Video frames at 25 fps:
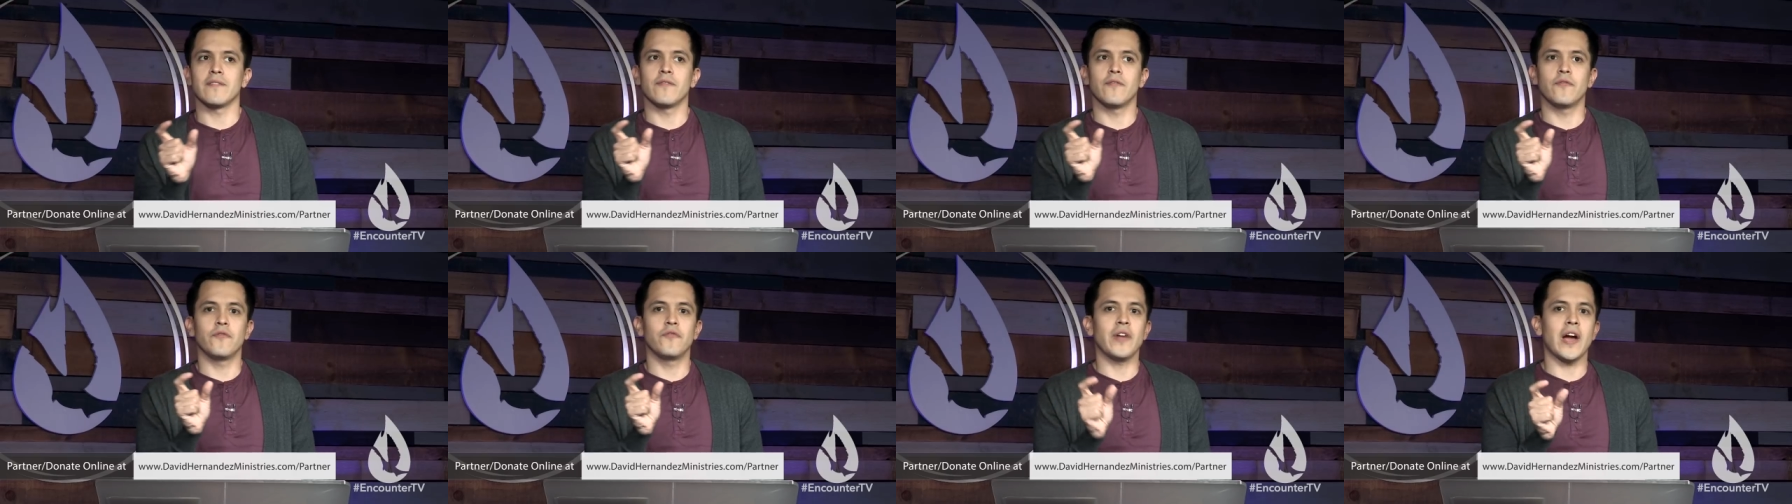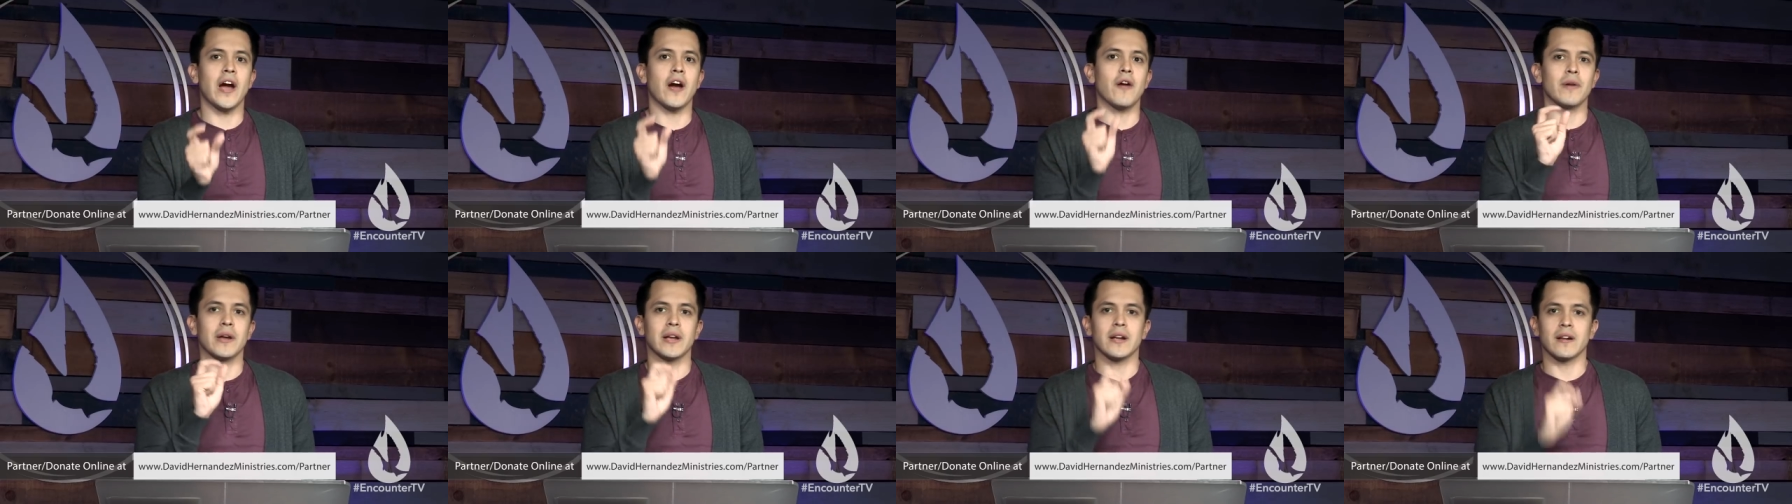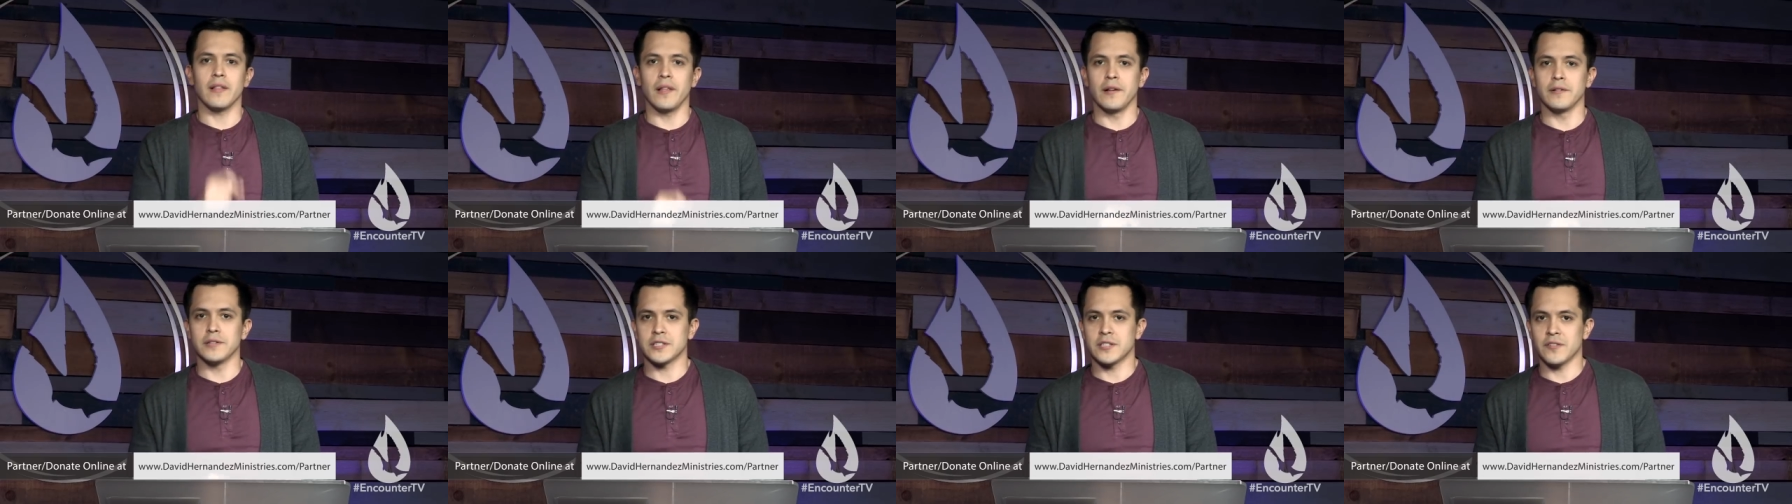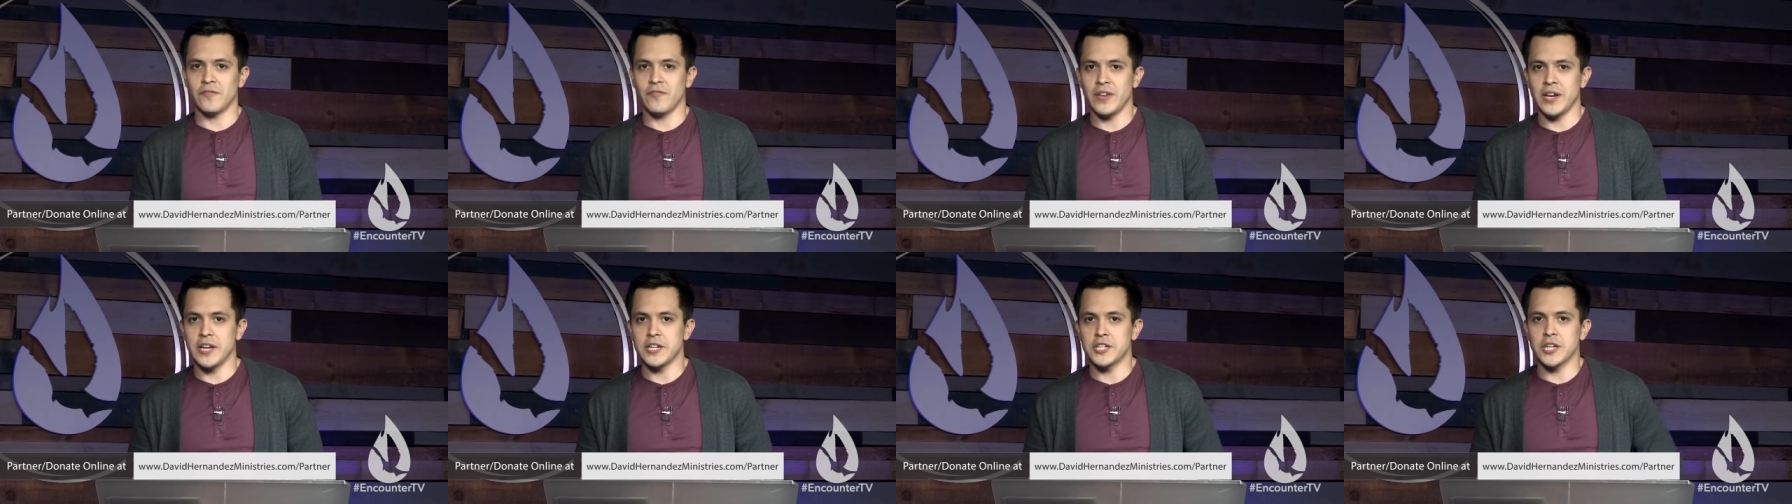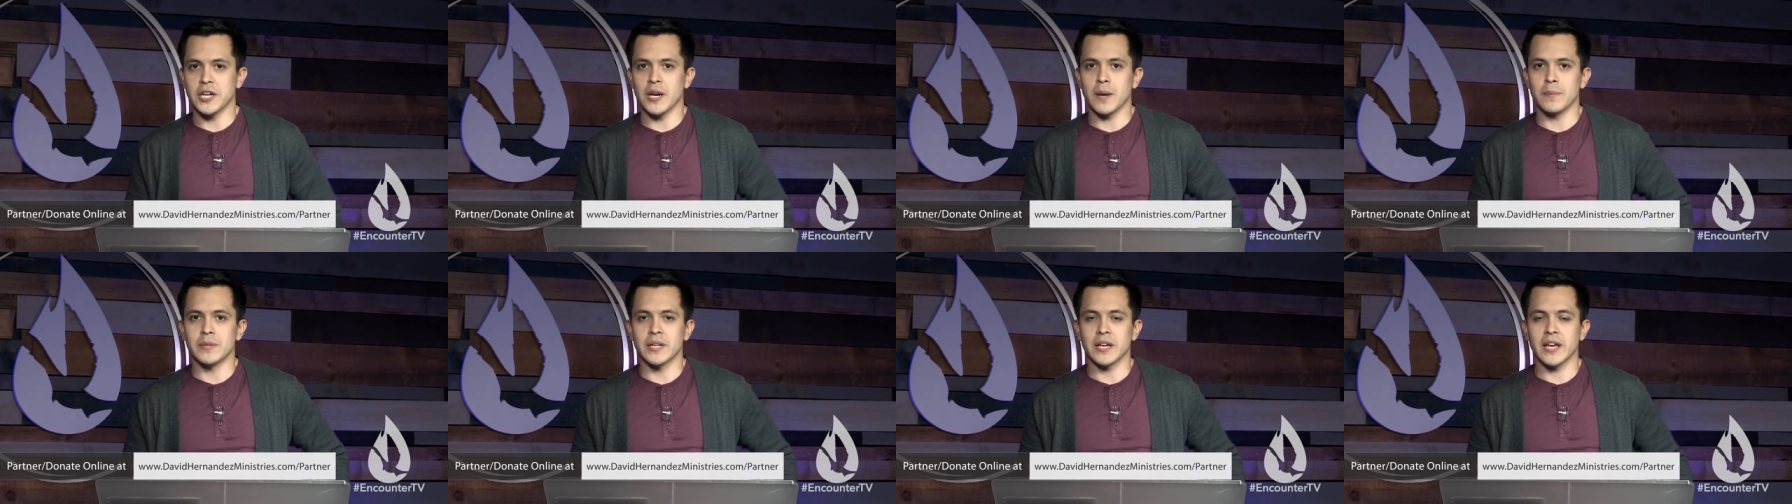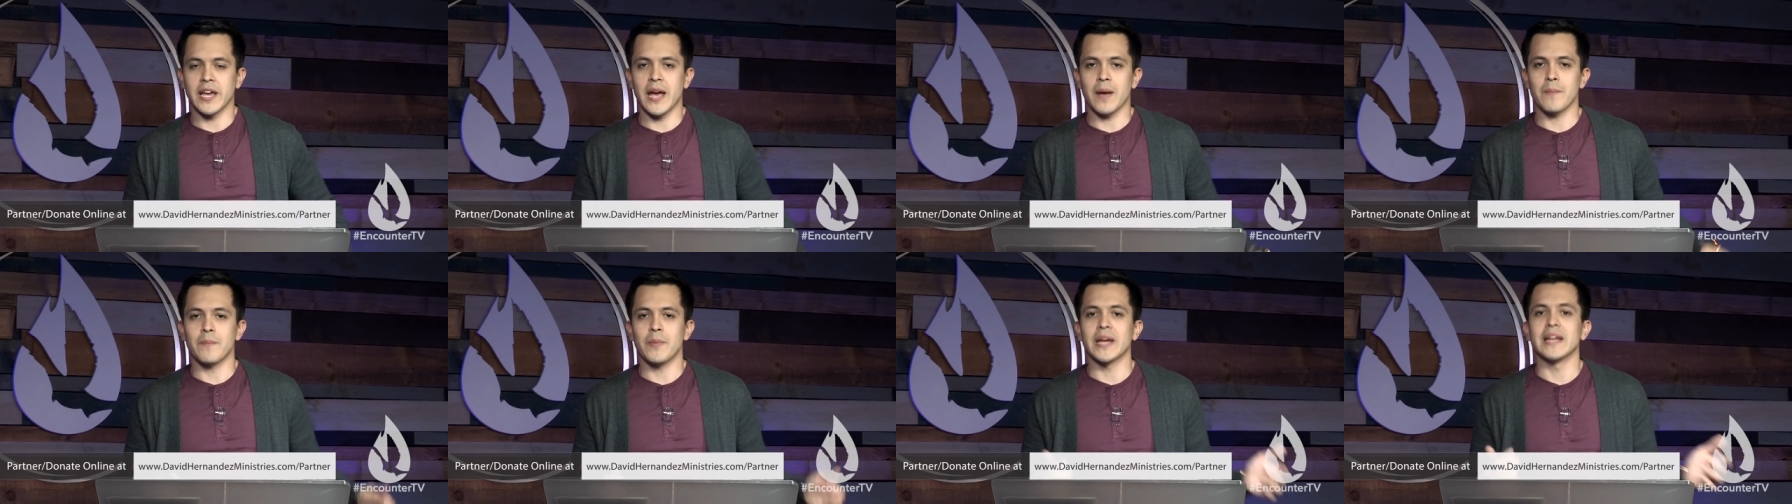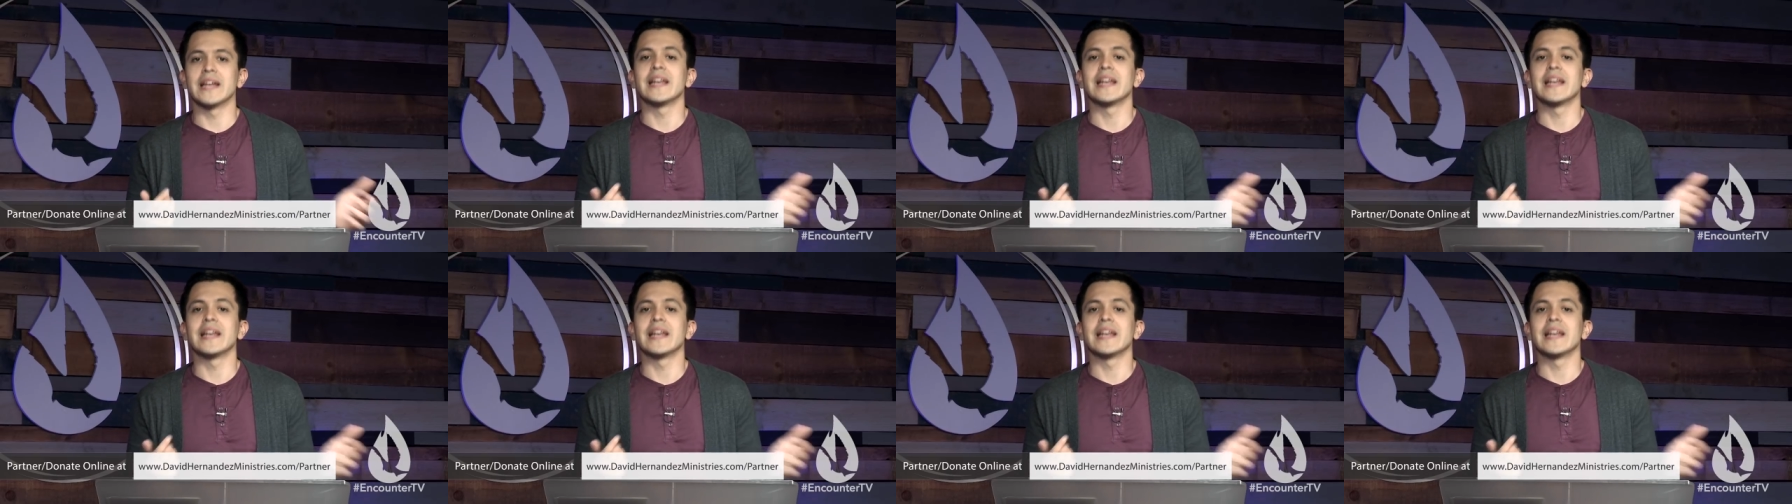very close to finishing up the campaign.